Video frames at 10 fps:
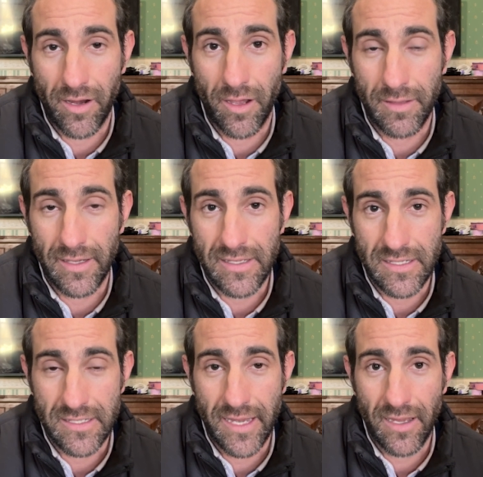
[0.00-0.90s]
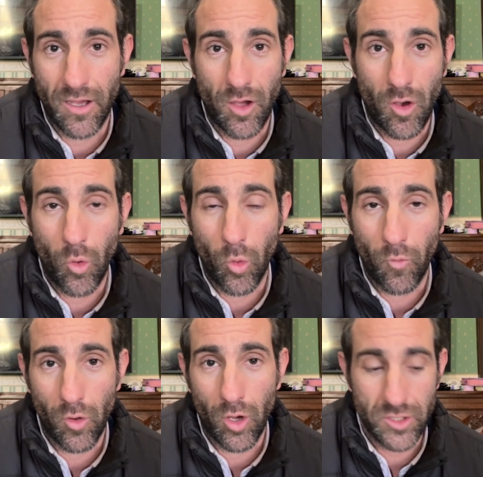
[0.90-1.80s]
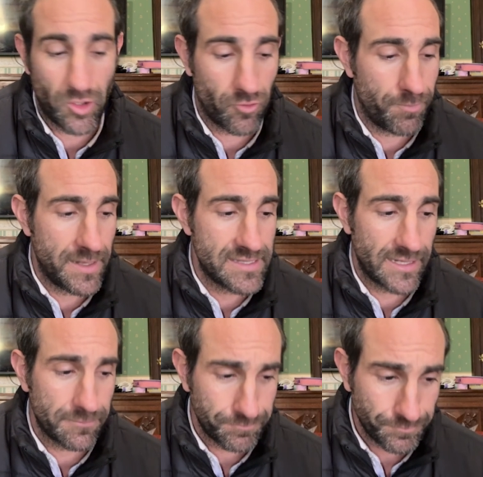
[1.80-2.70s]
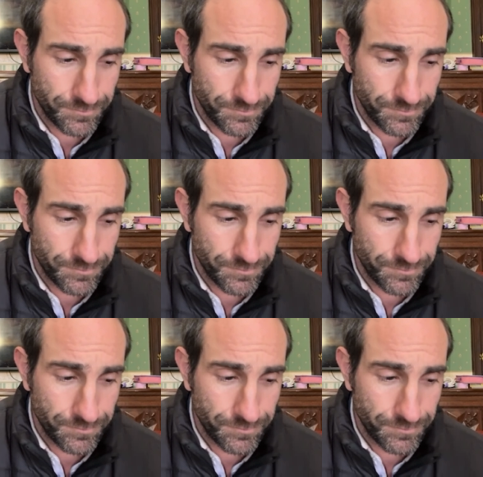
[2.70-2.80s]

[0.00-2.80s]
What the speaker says: and I think it's going to take an awful lot of beating.